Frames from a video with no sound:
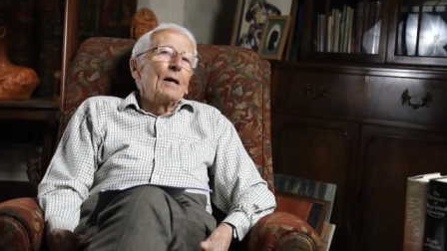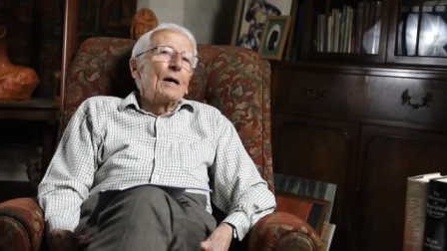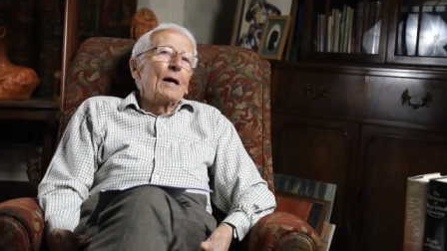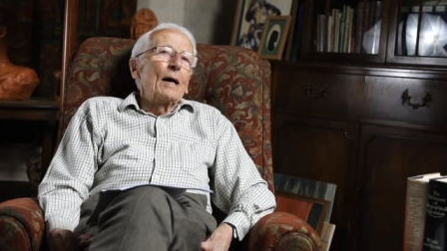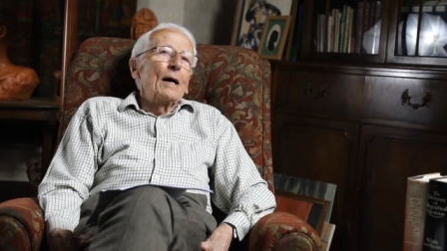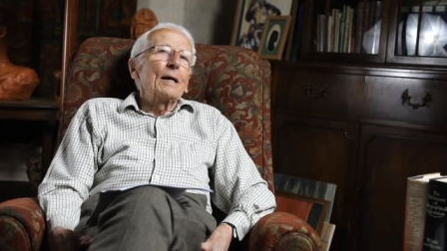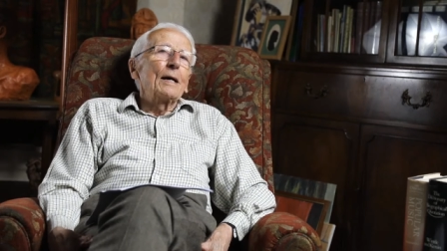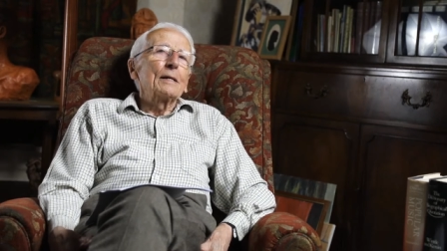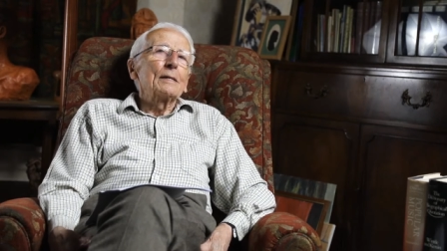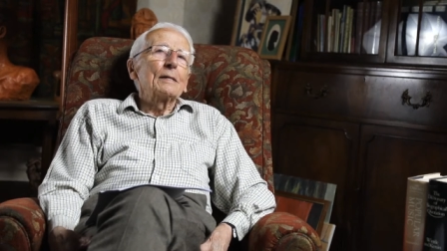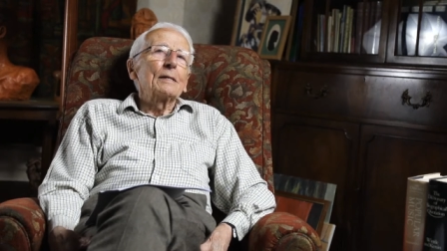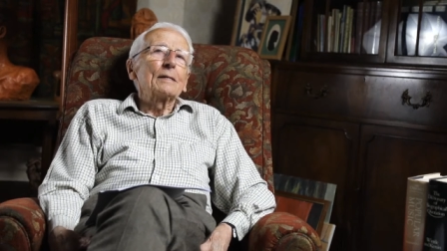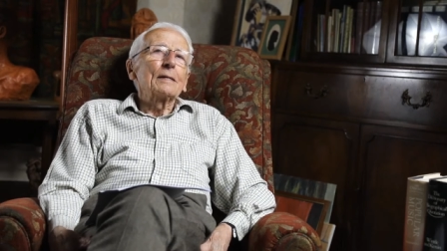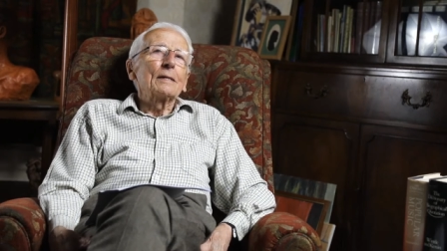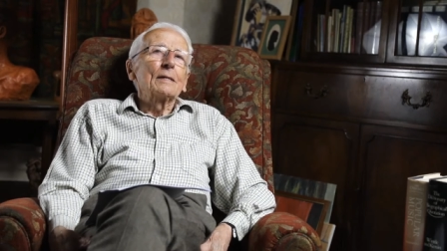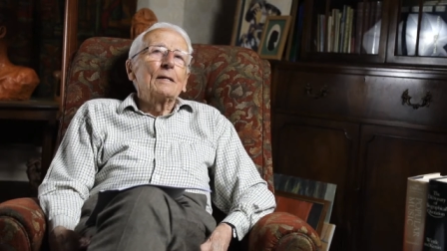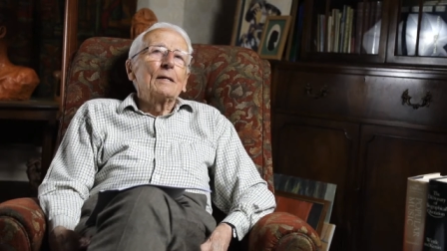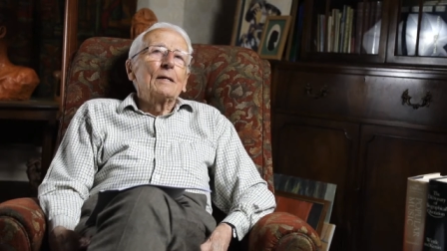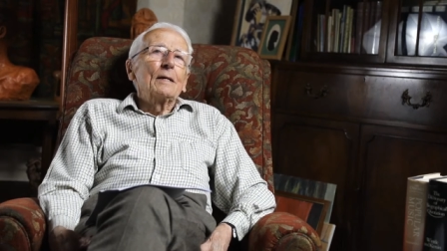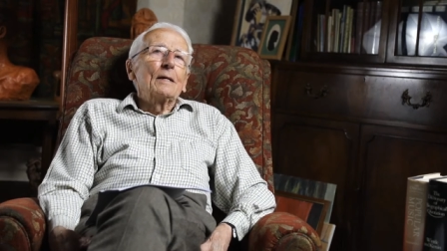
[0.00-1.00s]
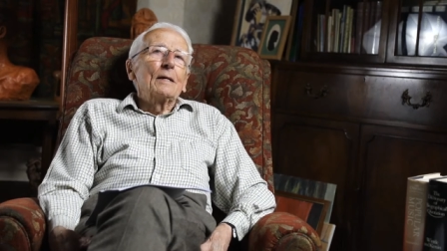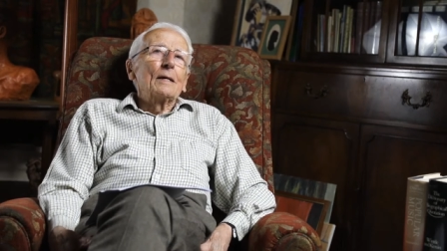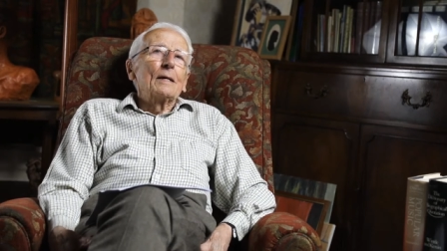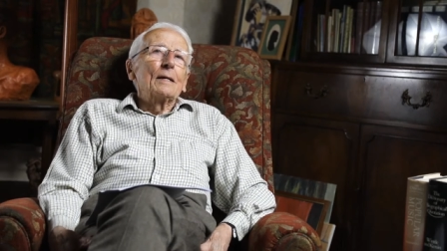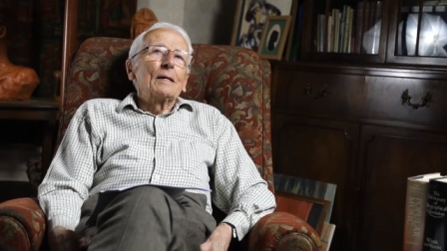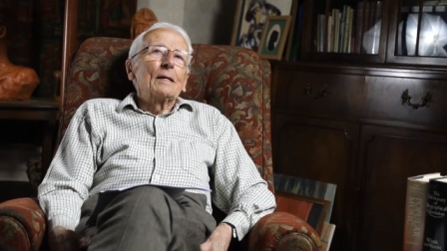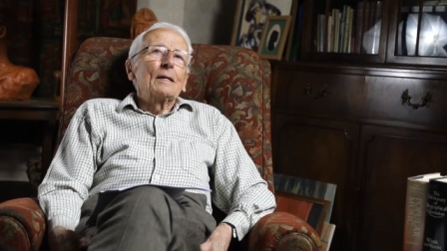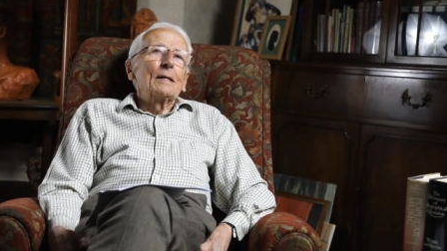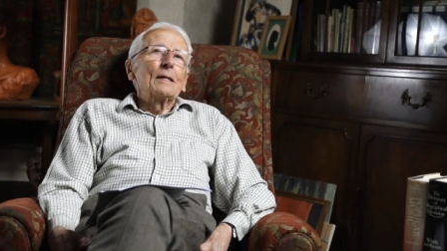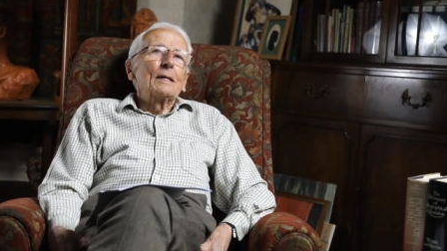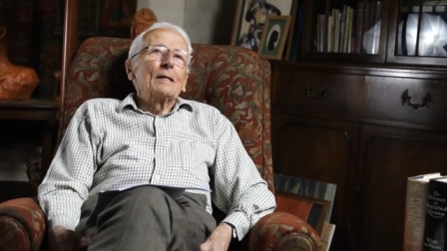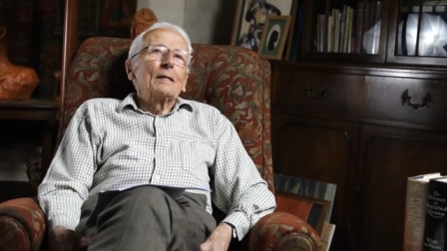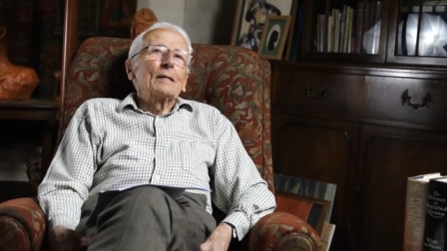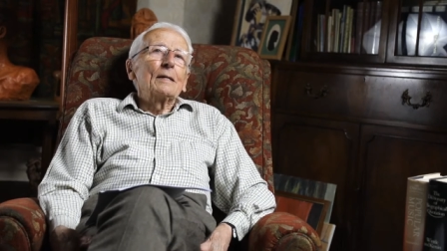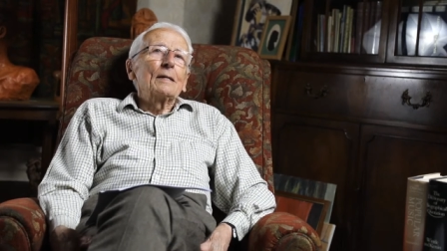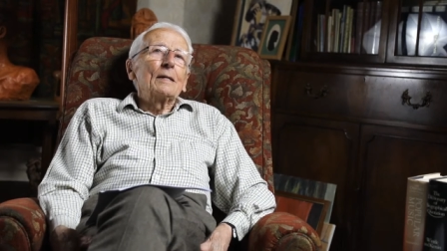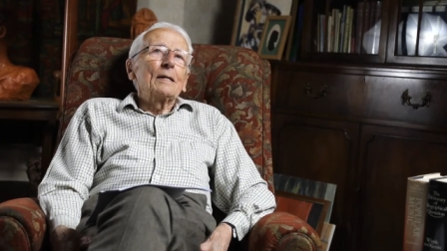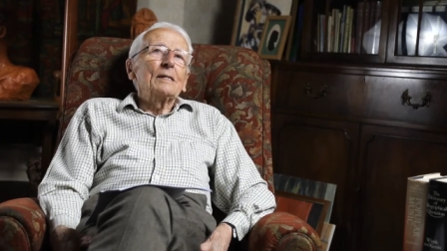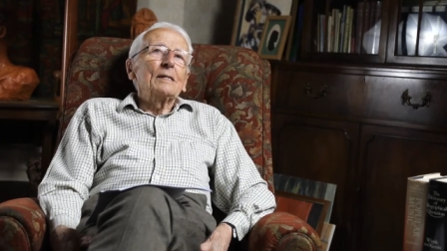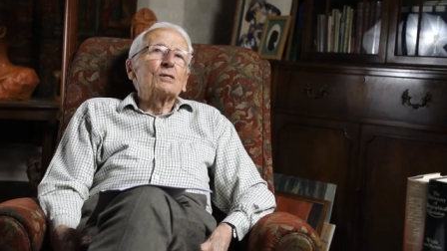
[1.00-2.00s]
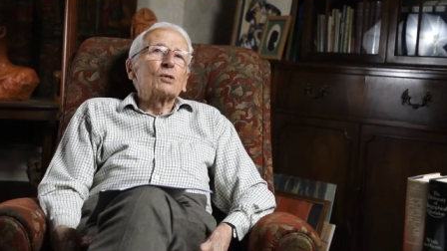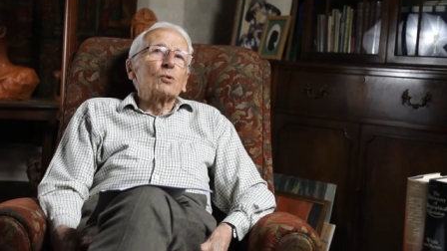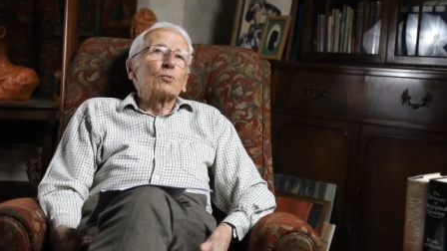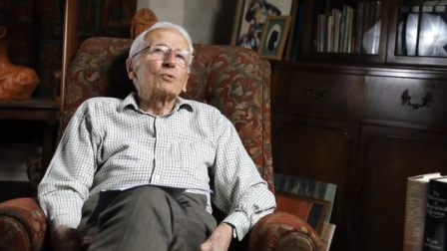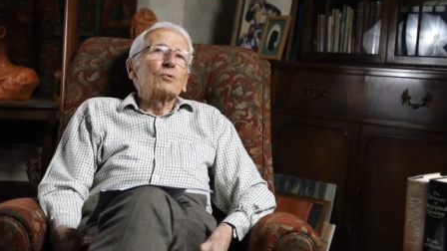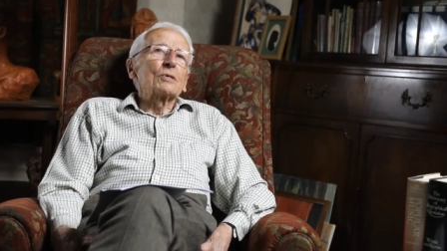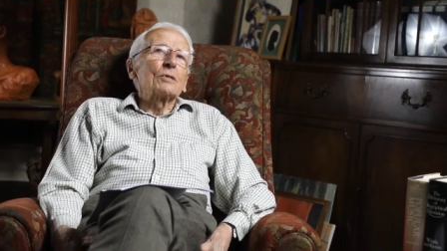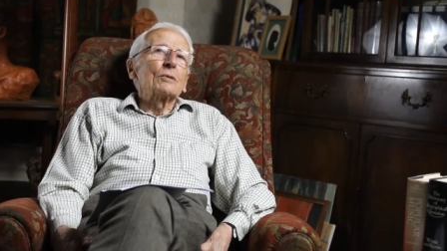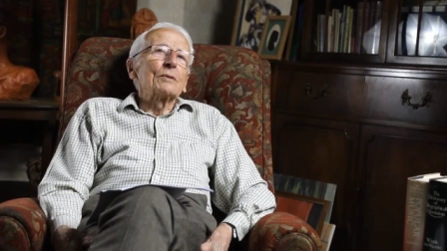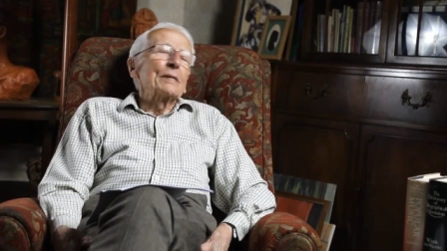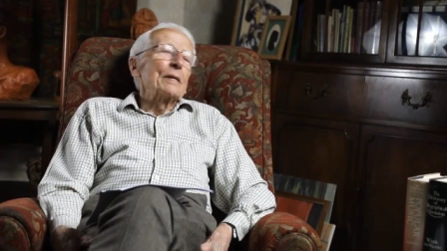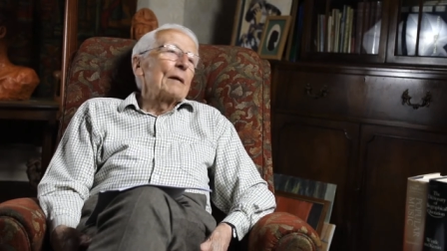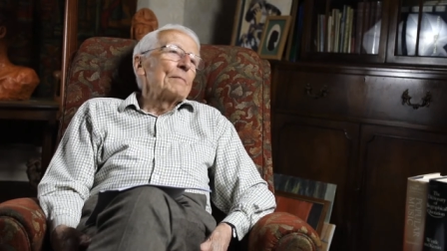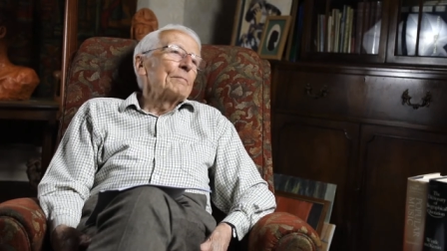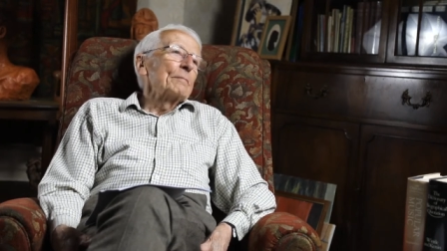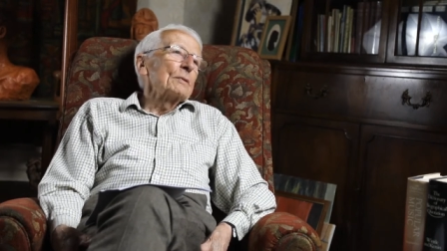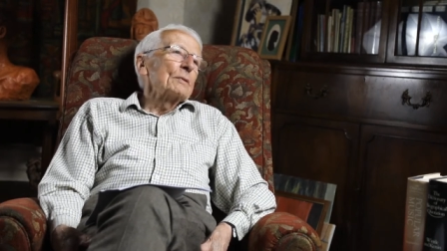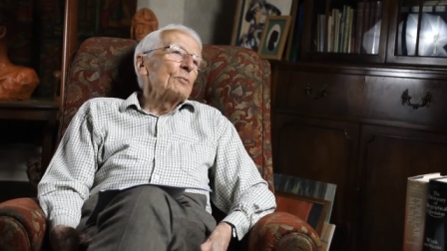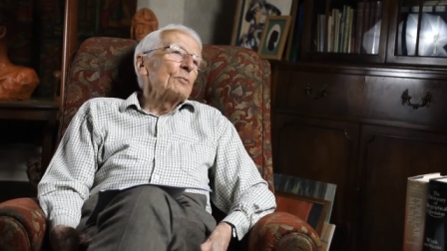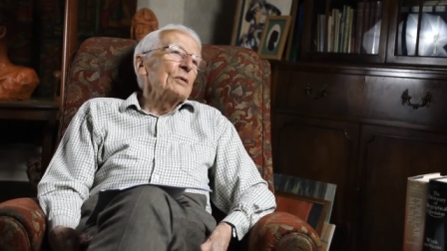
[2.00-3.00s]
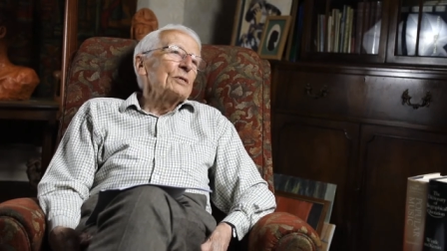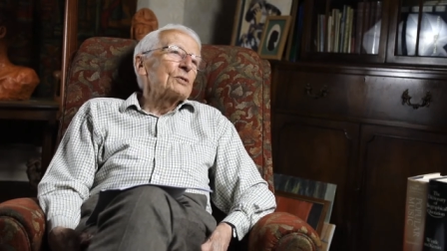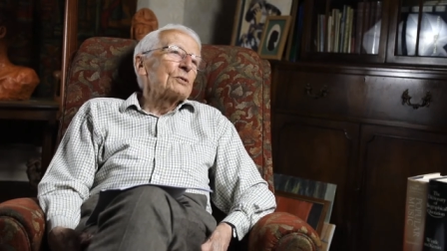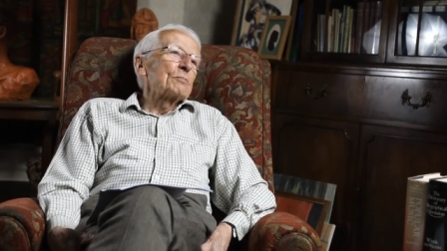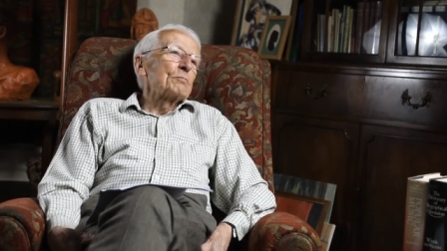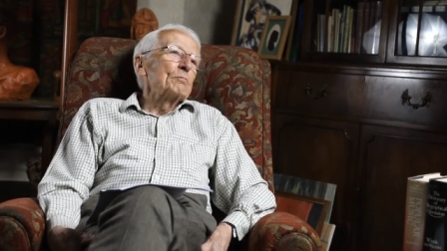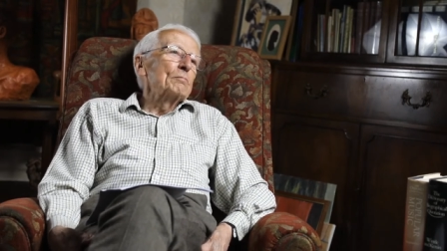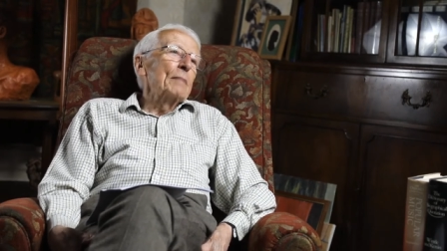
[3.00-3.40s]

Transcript: Mm-hmm. And uh, it's also a number which